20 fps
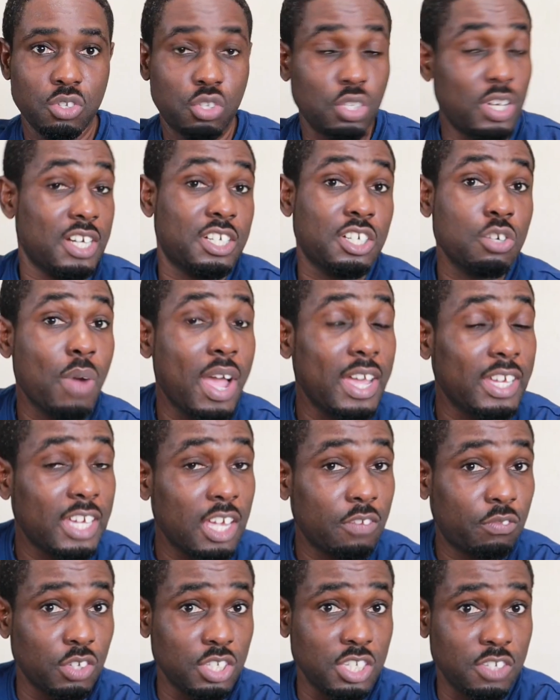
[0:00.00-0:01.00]
So now, the trick I
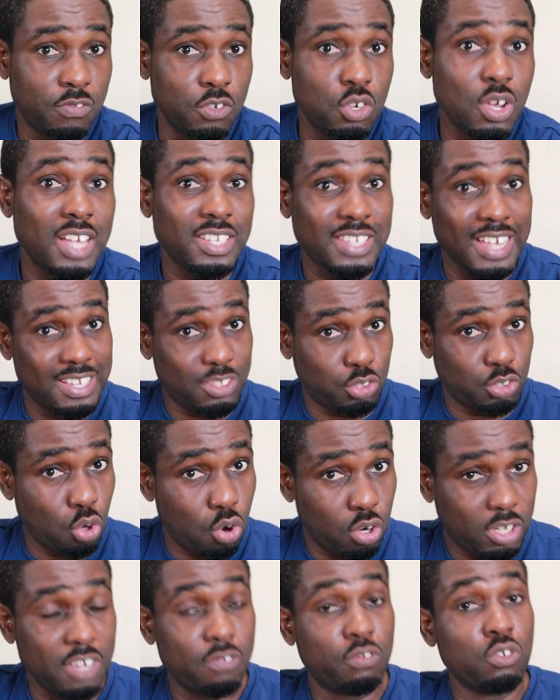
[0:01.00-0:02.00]
get for this video, as I
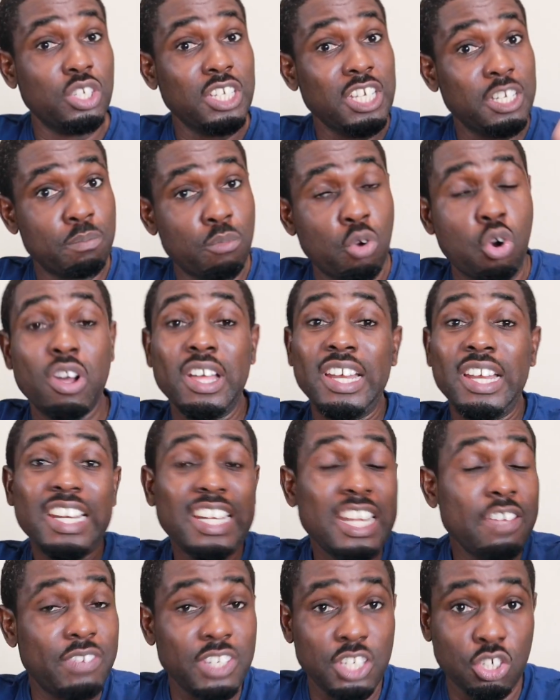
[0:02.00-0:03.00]
talk, if you need more,
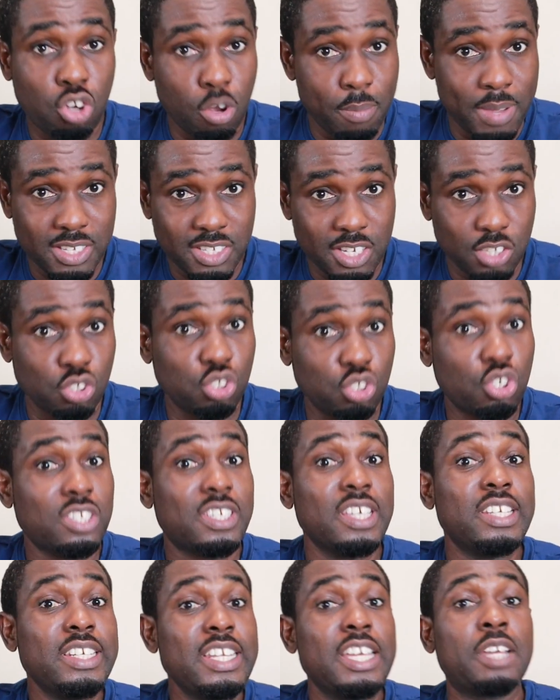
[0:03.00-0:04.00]
leave in the comment section.
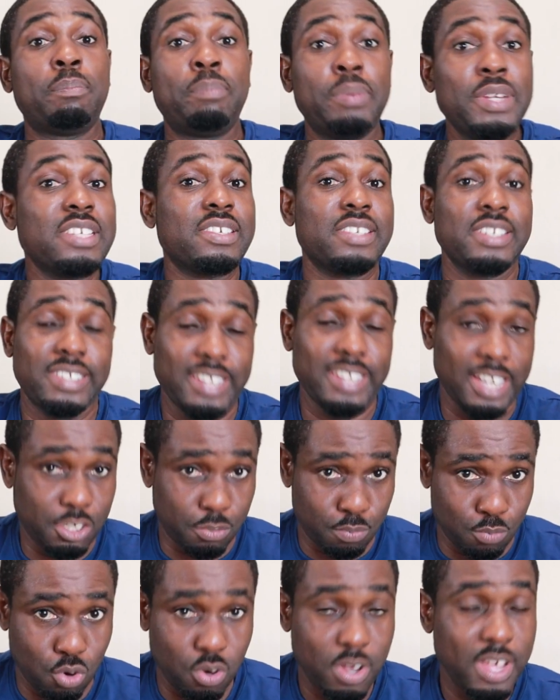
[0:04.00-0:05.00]
Just say, Nick, please
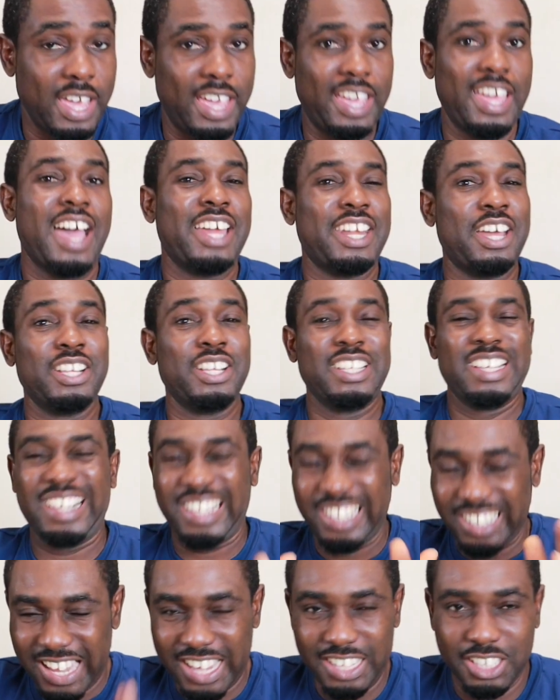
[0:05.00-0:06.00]
research more. And I
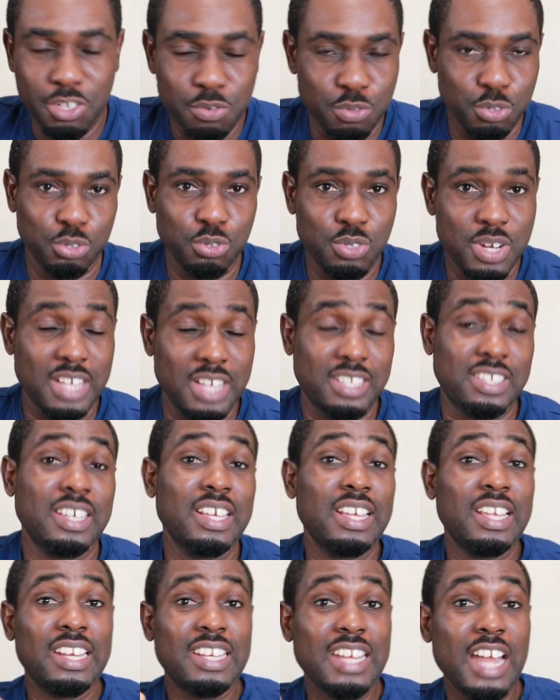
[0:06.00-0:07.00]
gladly will do that.
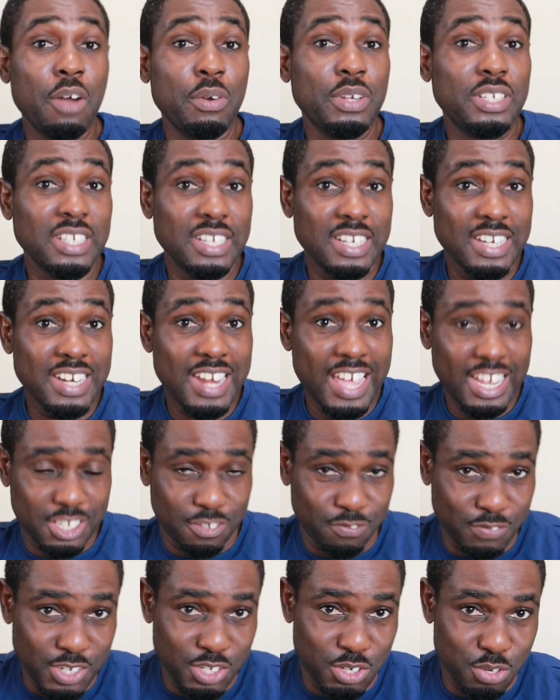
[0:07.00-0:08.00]
Now in the
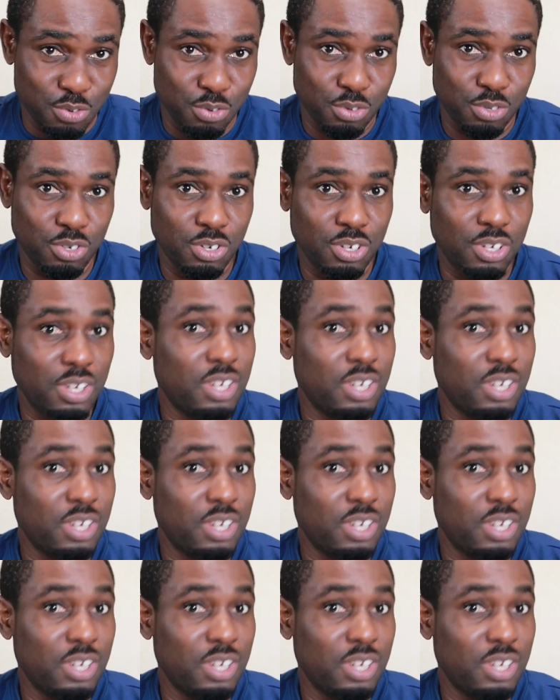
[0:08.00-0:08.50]
next video,